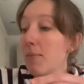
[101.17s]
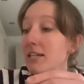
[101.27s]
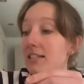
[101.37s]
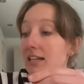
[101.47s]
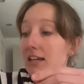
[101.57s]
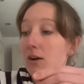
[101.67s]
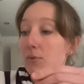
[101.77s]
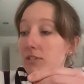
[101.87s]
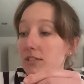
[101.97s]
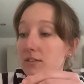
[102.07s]
basically I
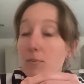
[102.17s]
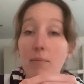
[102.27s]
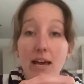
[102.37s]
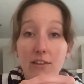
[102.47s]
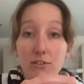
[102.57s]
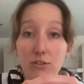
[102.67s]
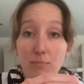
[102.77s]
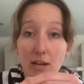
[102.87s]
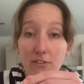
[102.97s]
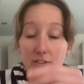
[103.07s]
wanted to compare the two
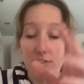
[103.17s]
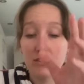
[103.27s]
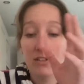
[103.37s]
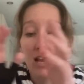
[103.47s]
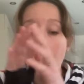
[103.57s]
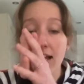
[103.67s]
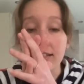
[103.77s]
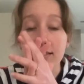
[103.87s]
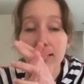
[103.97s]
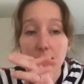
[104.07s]
methods
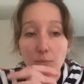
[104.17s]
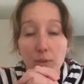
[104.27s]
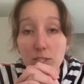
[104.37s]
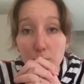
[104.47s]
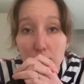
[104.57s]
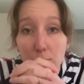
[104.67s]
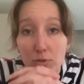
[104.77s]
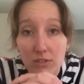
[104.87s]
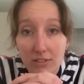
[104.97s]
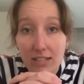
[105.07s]
and see which was more
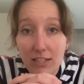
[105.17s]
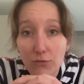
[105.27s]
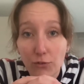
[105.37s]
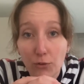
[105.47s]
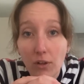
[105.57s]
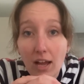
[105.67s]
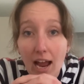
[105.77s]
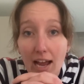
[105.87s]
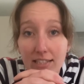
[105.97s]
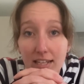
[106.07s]
successful
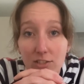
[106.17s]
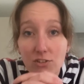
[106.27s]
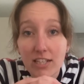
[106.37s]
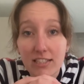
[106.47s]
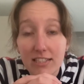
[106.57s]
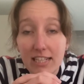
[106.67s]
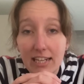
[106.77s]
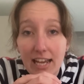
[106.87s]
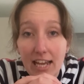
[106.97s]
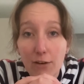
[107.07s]
at extracting
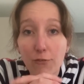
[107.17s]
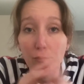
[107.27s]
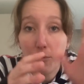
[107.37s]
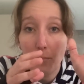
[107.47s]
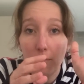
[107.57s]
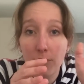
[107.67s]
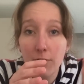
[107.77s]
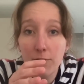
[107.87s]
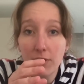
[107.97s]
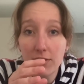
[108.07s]
DNA from
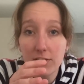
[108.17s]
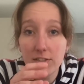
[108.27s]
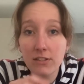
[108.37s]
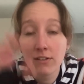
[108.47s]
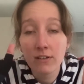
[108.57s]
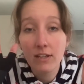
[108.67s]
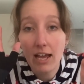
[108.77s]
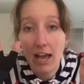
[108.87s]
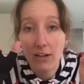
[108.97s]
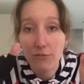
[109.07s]
feathers
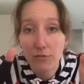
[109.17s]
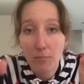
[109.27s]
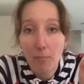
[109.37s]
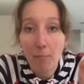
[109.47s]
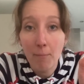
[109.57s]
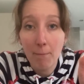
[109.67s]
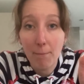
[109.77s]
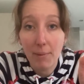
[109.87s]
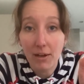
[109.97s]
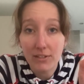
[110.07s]
and from
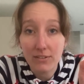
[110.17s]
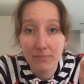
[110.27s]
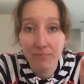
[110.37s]
blood.